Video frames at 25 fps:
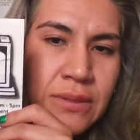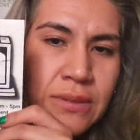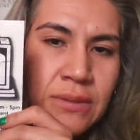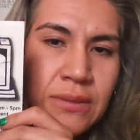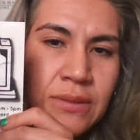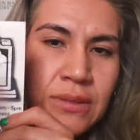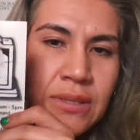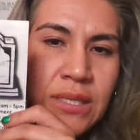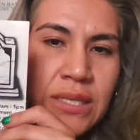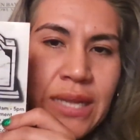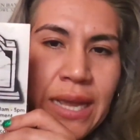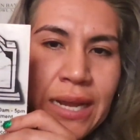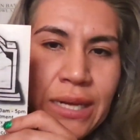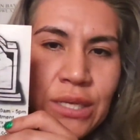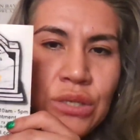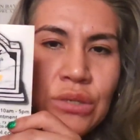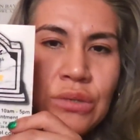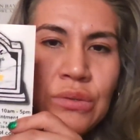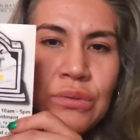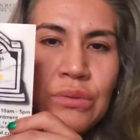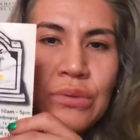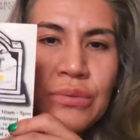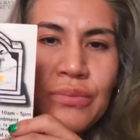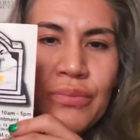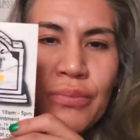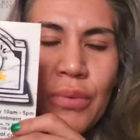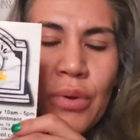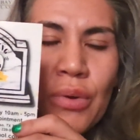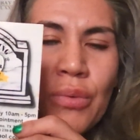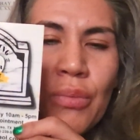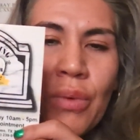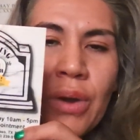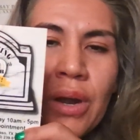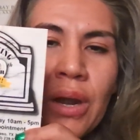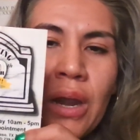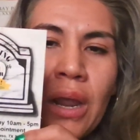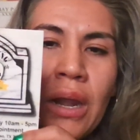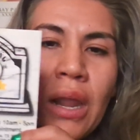statues or
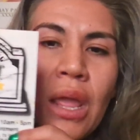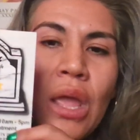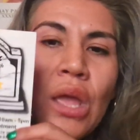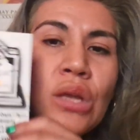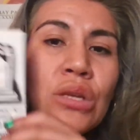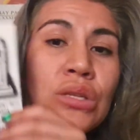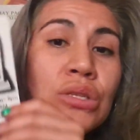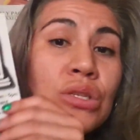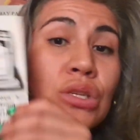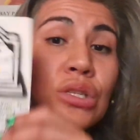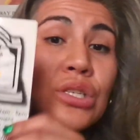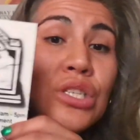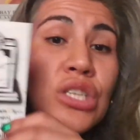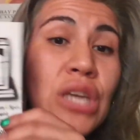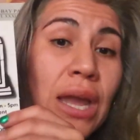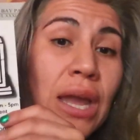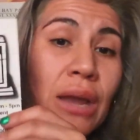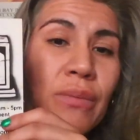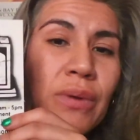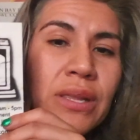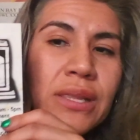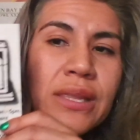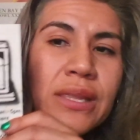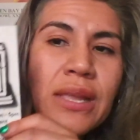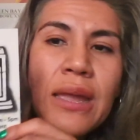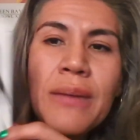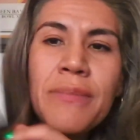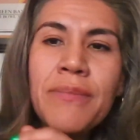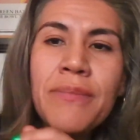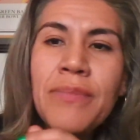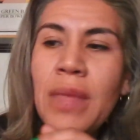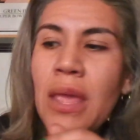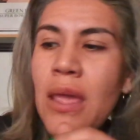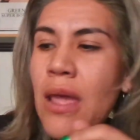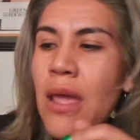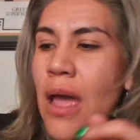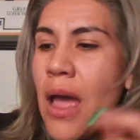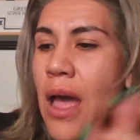whatnot. So check with them,
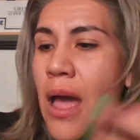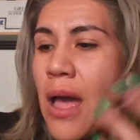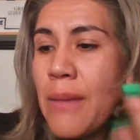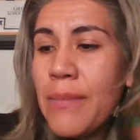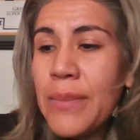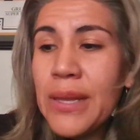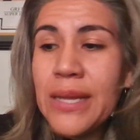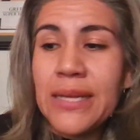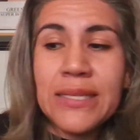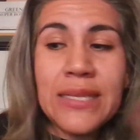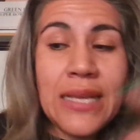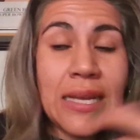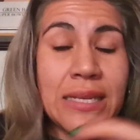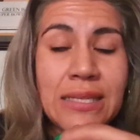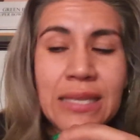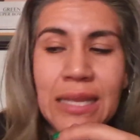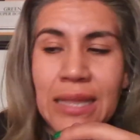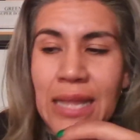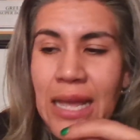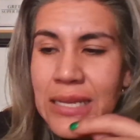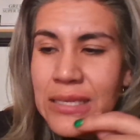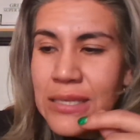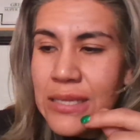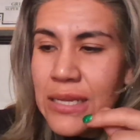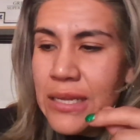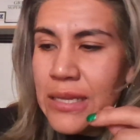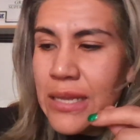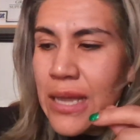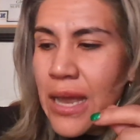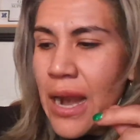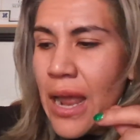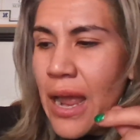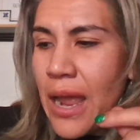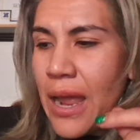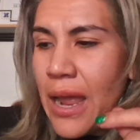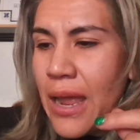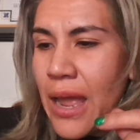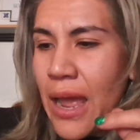because that's the last thing that
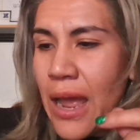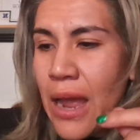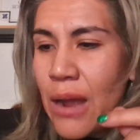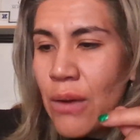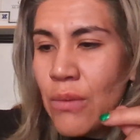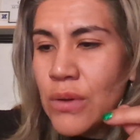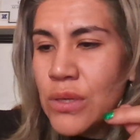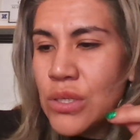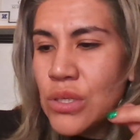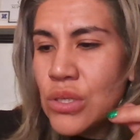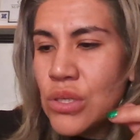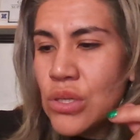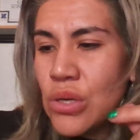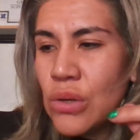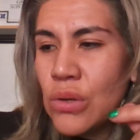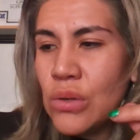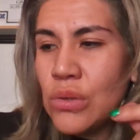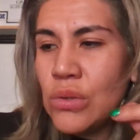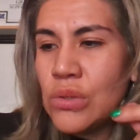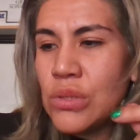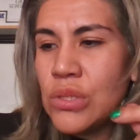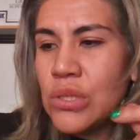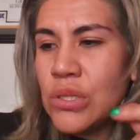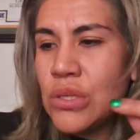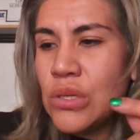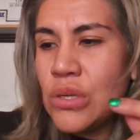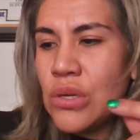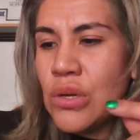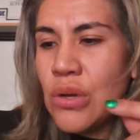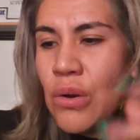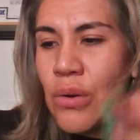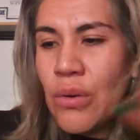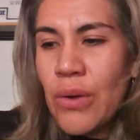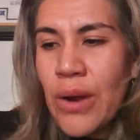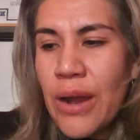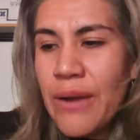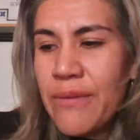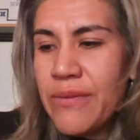I was told.
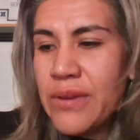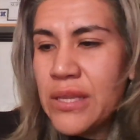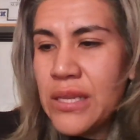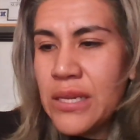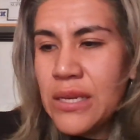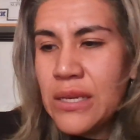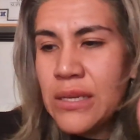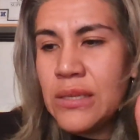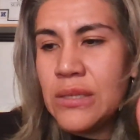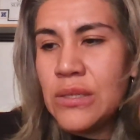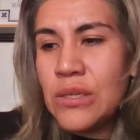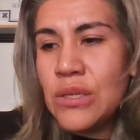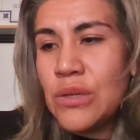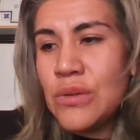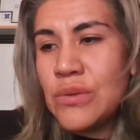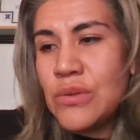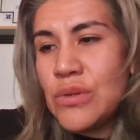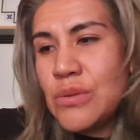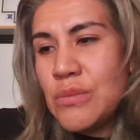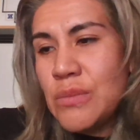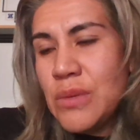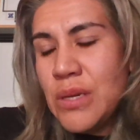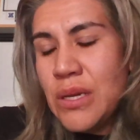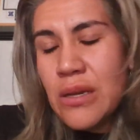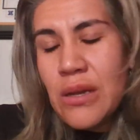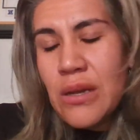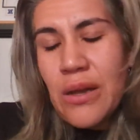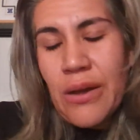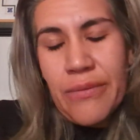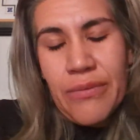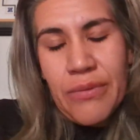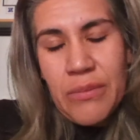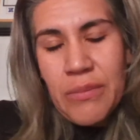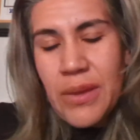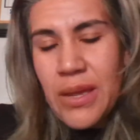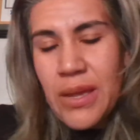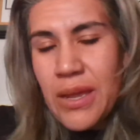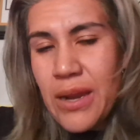Everything to me, God
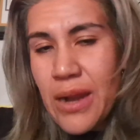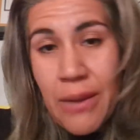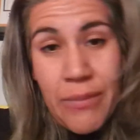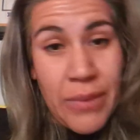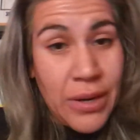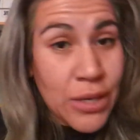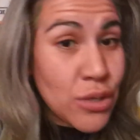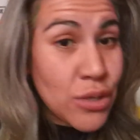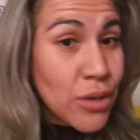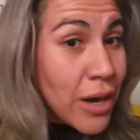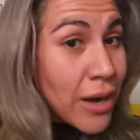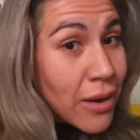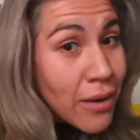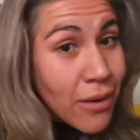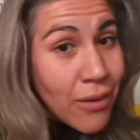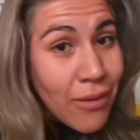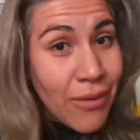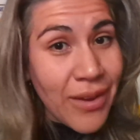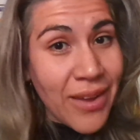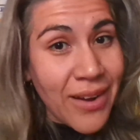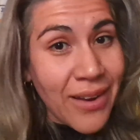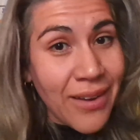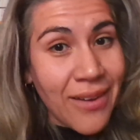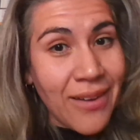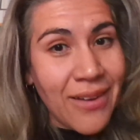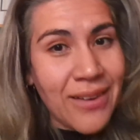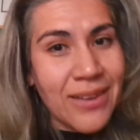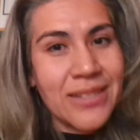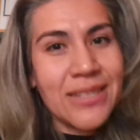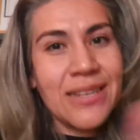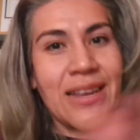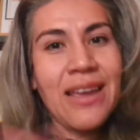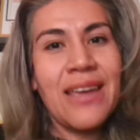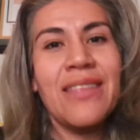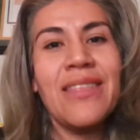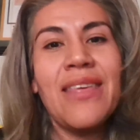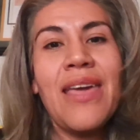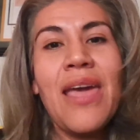forbid, I'm not trying to go ahead and call it
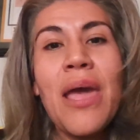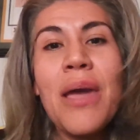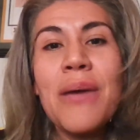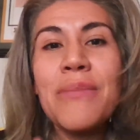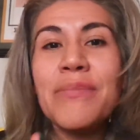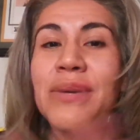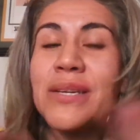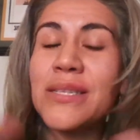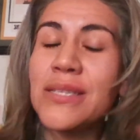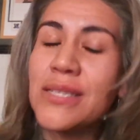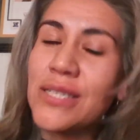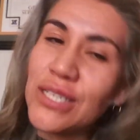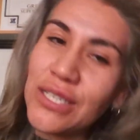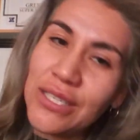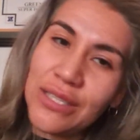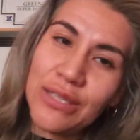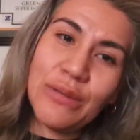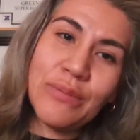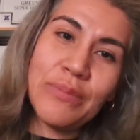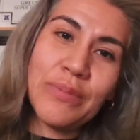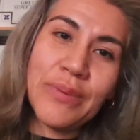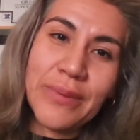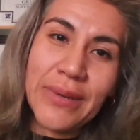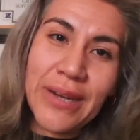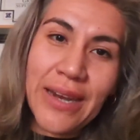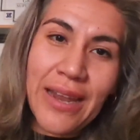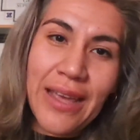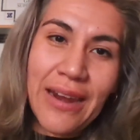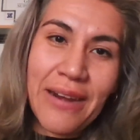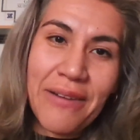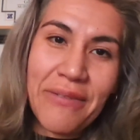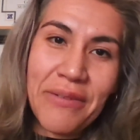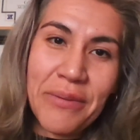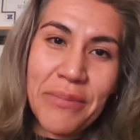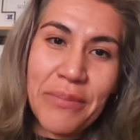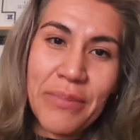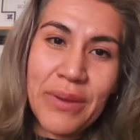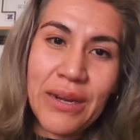death, but just to let
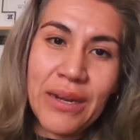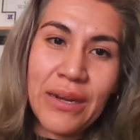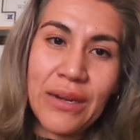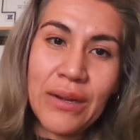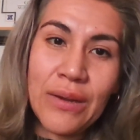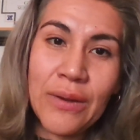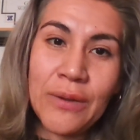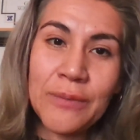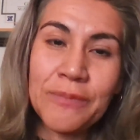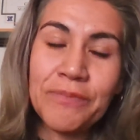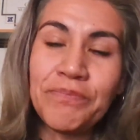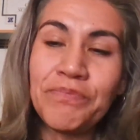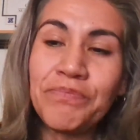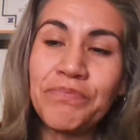everybody know,